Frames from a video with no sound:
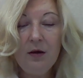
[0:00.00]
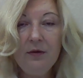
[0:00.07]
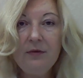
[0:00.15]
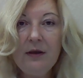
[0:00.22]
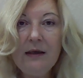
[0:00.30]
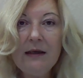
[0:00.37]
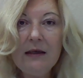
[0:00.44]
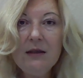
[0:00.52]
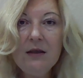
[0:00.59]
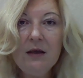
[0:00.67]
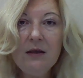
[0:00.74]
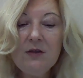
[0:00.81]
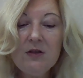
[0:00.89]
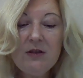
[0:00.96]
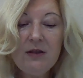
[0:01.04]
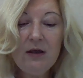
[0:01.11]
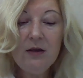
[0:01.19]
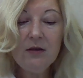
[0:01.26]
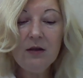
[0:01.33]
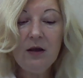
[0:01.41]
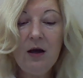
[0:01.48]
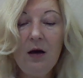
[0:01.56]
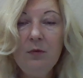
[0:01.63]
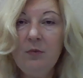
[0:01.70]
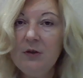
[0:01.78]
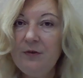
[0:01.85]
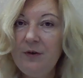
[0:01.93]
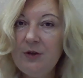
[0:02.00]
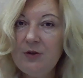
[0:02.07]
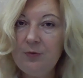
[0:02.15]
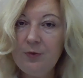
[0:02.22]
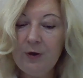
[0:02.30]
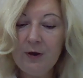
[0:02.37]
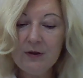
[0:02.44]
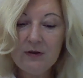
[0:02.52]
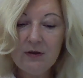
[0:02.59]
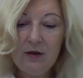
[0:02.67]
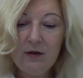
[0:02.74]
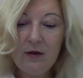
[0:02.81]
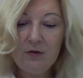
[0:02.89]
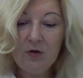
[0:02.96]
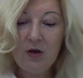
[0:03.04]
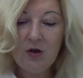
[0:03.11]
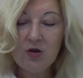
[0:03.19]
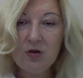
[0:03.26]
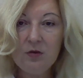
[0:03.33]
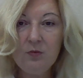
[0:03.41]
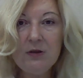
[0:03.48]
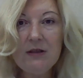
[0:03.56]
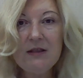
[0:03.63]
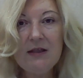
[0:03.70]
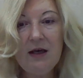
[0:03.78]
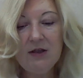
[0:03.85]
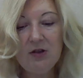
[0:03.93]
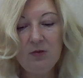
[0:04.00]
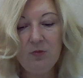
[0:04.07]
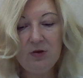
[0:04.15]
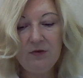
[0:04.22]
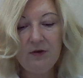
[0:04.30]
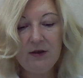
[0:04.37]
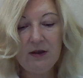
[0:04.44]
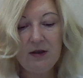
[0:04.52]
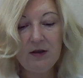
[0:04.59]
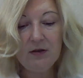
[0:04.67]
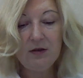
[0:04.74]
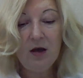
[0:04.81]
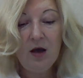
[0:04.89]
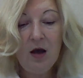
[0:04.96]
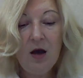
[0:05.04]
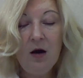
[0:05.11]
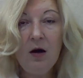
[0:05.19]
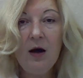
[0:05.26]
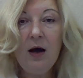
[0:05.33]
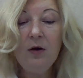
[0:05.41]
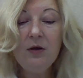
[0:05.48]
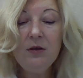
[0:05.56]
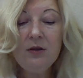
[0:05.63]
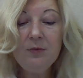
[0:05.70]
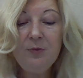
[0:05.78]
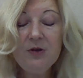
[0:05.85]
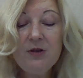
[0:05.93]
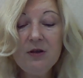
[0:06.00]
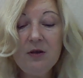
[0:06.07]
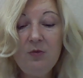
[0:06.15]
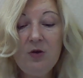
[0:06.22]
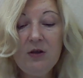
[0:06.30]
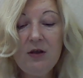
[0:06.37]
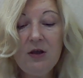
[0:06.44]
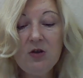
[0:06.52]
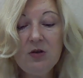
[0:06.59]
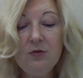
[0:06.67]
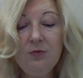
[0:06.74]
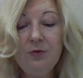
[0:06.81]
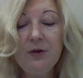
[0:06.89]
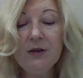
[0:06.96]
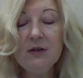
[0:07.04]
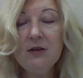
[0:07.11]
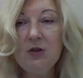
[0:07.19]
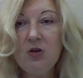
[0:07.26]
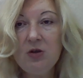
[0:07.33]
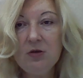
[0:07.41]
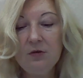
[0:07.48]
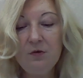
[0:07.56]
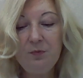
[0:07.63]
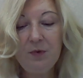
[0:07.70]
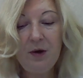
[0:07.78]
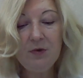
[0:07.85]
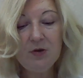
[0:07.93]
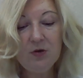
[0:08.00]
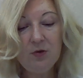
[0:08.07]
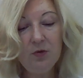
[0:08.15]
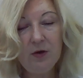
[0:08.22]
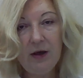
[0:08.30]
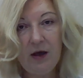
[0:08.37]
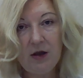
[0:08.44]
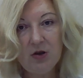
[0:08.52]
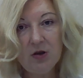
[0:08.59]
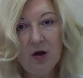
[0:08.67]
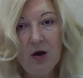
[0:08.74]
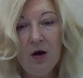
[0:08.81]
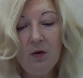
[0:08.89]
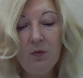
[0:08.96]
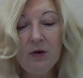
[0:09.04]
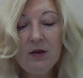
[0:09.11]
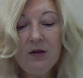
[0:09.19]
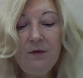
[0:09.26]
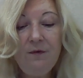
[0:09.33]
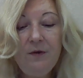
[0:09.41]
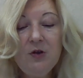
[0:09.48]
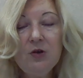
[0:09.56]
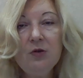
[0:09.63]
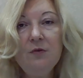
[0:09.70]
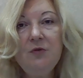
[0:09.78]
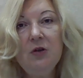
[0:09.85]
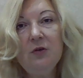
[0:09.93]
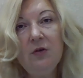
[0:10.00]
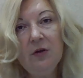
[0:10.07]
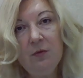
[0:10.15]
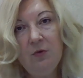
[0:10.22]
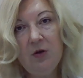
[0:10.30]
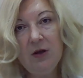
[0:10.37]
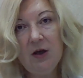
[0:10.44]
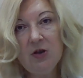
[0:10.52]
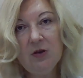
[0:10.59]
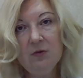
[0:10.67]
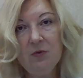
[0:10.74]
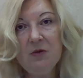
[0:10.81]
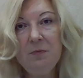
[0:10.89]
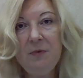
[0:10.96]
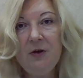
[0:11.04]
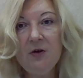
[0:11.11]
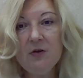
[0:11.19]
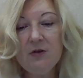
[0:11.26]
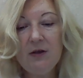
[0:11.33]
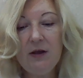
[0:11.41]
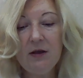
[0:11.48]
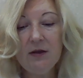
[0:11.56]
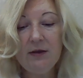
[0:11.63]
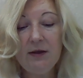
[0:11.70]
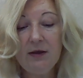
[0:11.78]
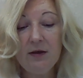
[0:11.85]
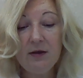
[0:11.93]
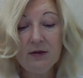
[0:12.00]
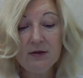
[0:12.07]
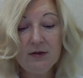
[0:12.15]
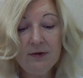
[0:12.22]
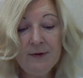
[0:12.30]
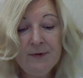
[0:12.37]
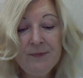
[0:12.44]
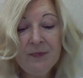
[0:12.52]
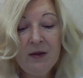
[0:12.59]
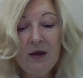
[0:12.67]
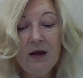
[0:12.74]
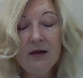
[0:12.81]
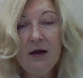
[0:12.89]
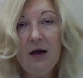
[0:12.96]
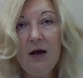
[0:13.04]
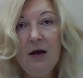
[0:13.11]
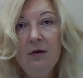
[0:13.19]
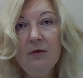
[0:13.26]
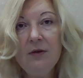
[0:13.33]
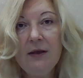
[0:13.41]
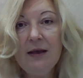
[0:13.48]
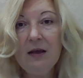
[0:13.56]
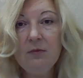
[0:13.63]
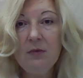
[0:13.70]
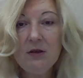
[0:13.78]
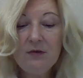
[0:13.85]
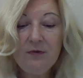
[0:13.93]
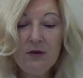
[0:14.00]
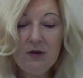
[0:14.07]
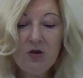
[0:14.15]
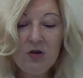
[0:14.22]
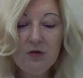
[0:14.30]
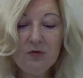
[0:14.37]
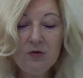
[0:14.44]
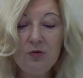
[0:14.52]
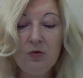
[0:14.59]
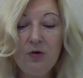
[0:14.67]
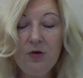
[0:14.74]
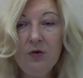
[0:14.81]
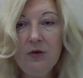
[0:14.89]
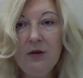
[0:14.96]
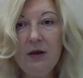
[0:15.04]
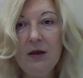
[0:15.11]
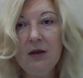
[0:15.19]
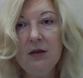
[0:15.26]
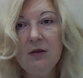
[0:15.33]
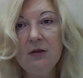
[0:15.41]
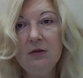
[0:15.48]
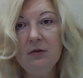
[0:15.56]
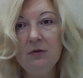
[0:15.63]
They can understand how motivation works in education, what it takes to motivate a kid, how interpersonal communication works in children of primary school age, what are the features of children communications with peers and adults, and how they can motivate children to learn and